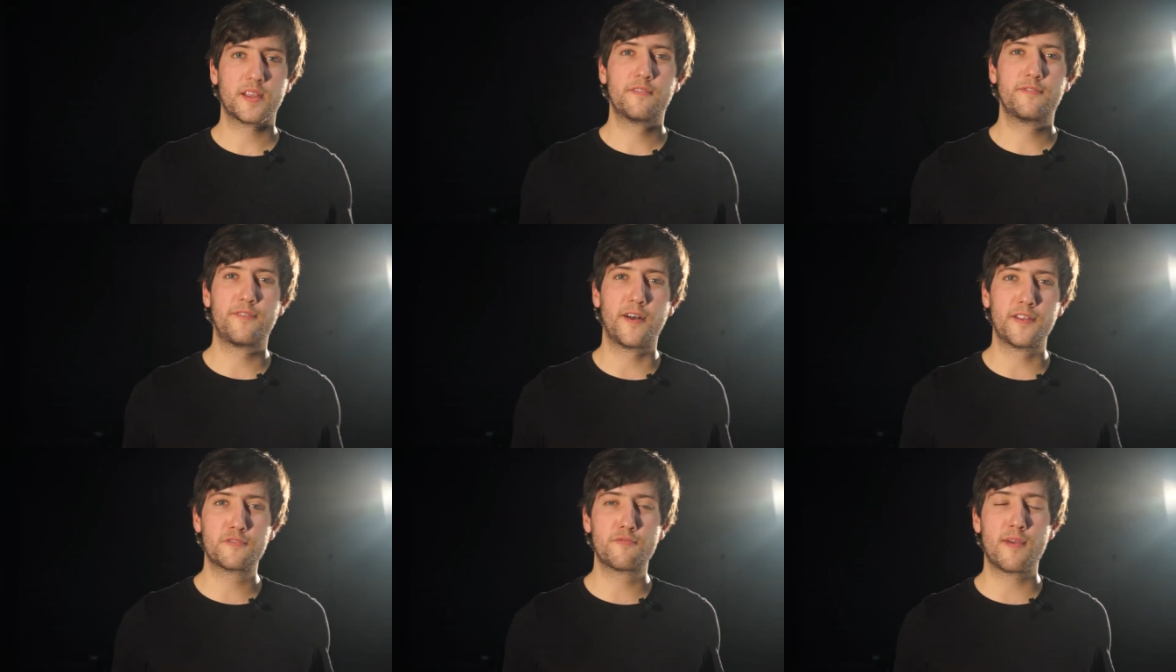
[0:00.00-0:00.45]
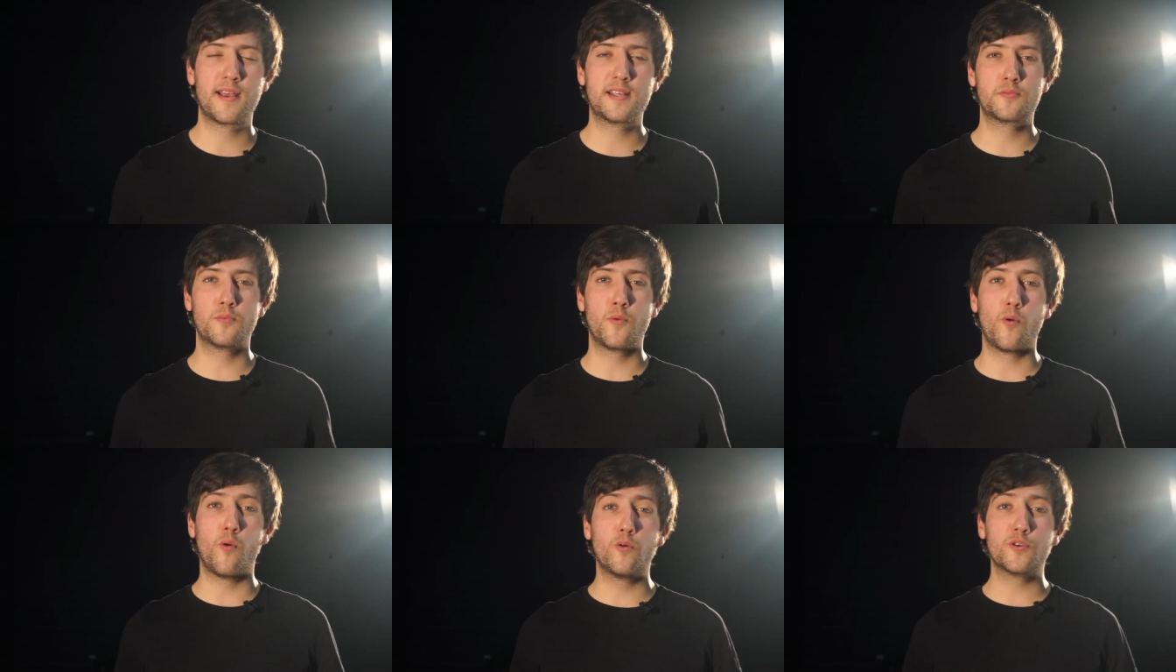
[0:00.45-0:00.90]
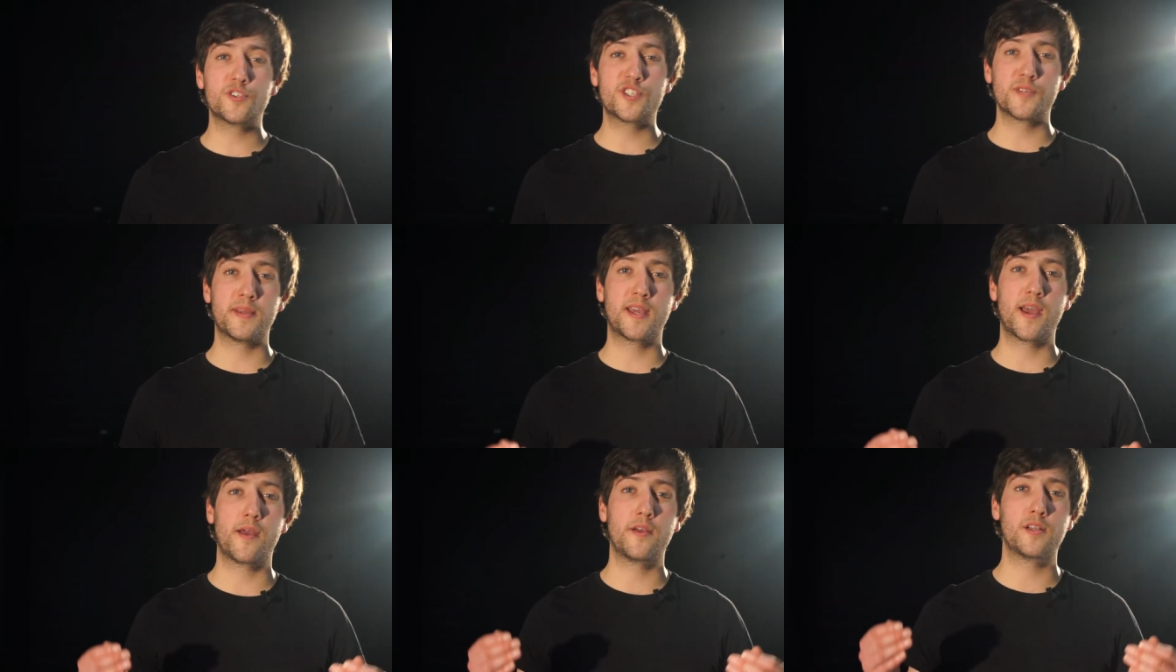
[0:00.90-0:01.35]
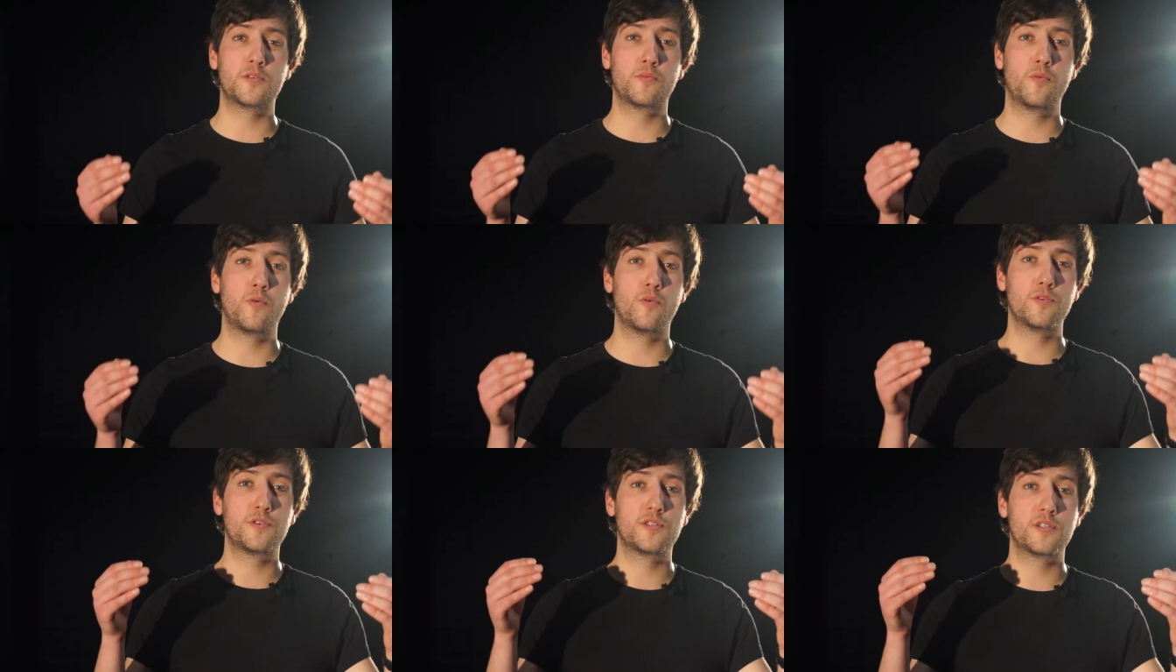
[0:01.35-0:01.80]
Funds raised will also be going
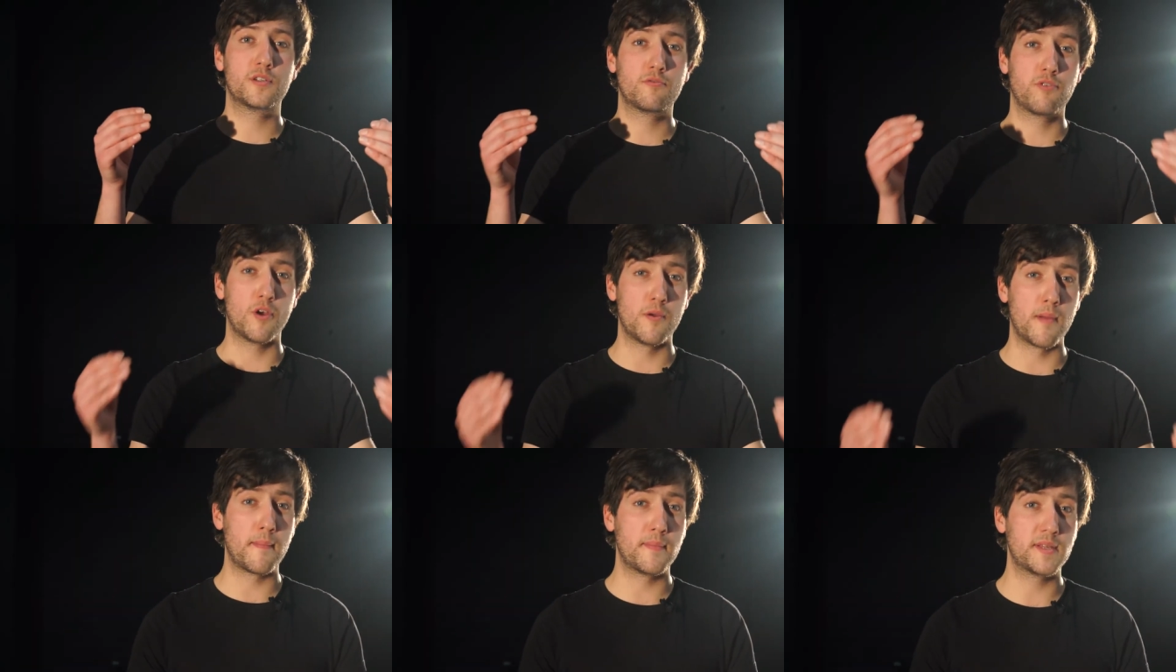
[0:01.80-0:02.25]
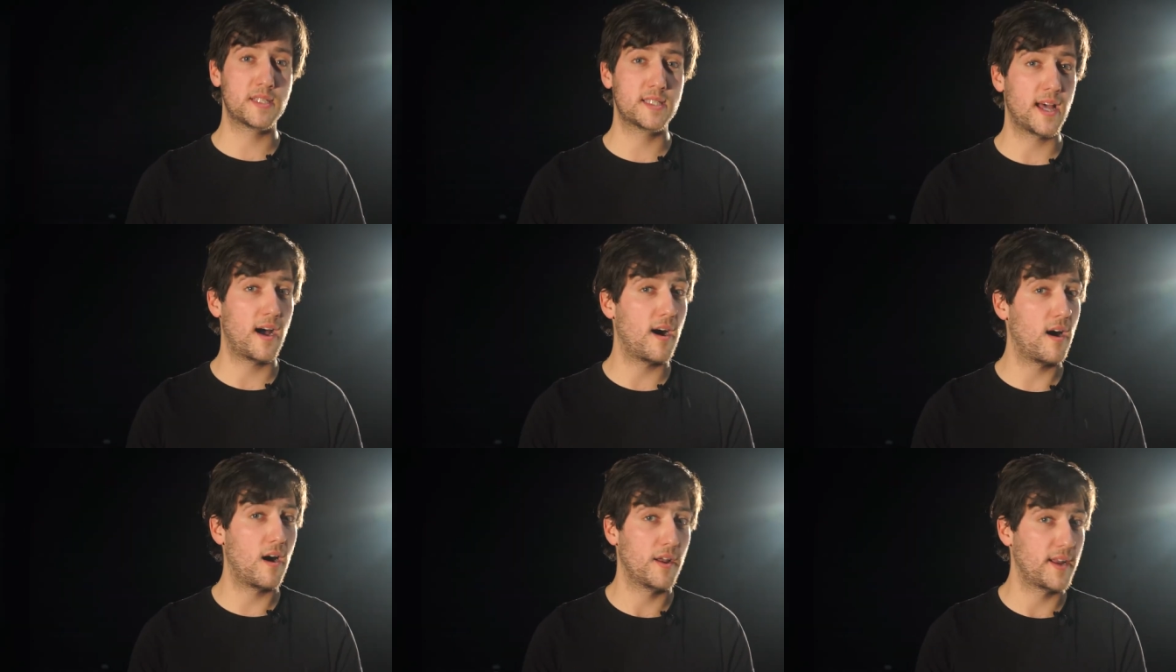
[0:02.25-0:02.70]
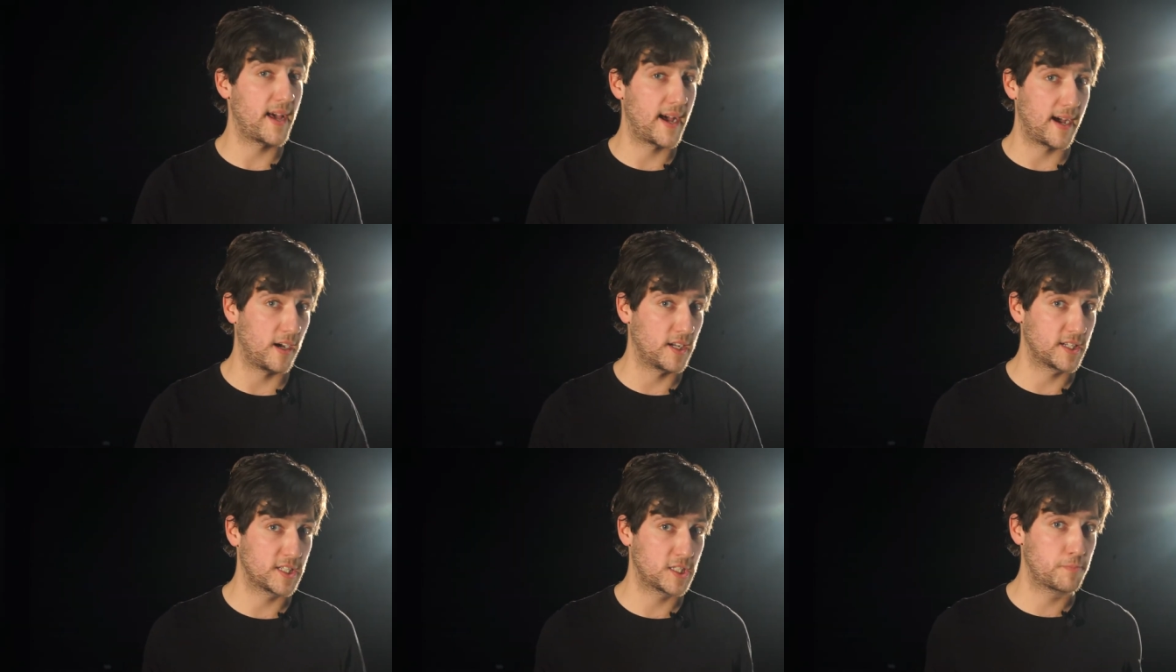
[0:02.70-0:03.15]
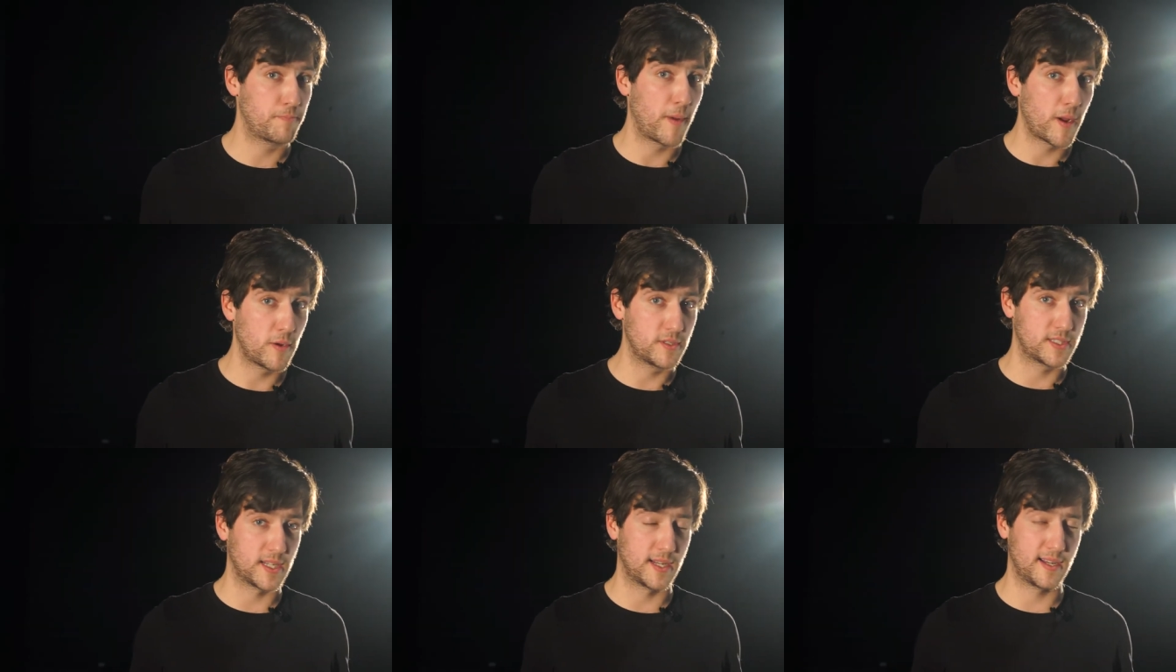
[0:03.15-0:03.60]
towards crew members that aren't at our
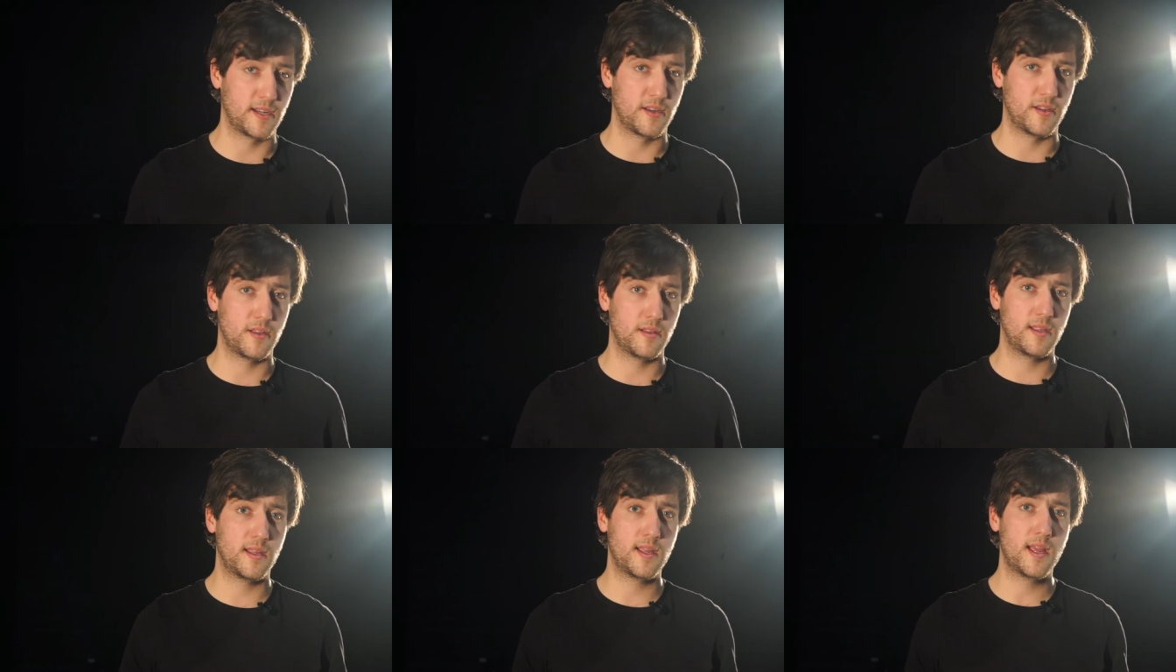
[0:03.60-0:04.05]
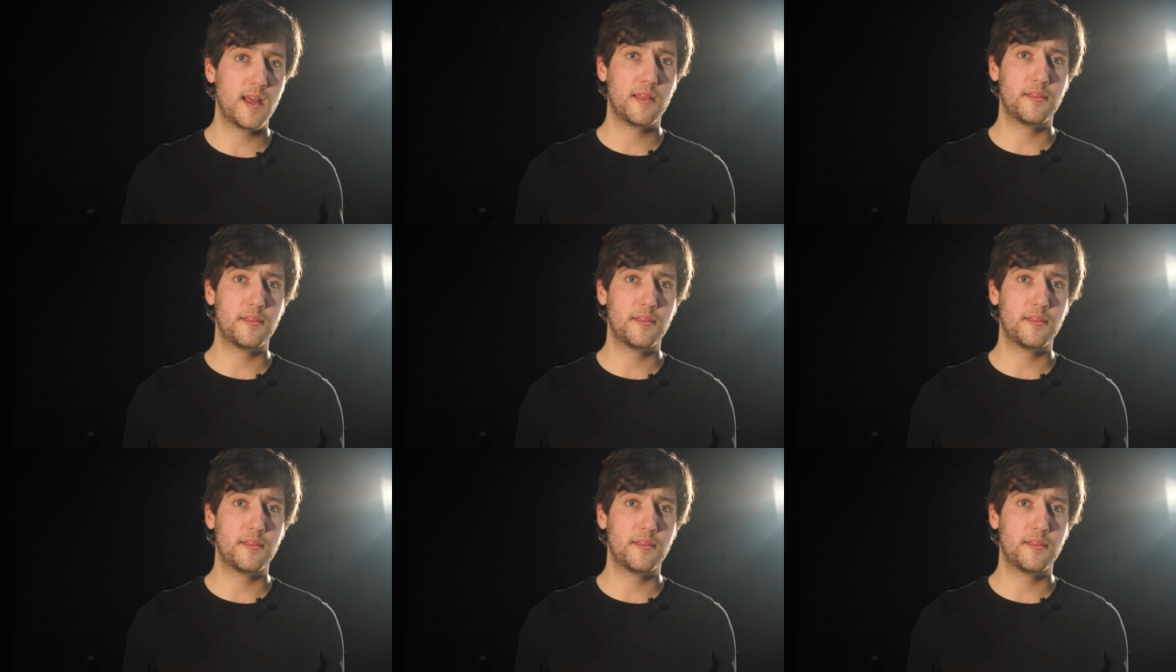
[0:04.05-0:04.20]
disposal in the uni.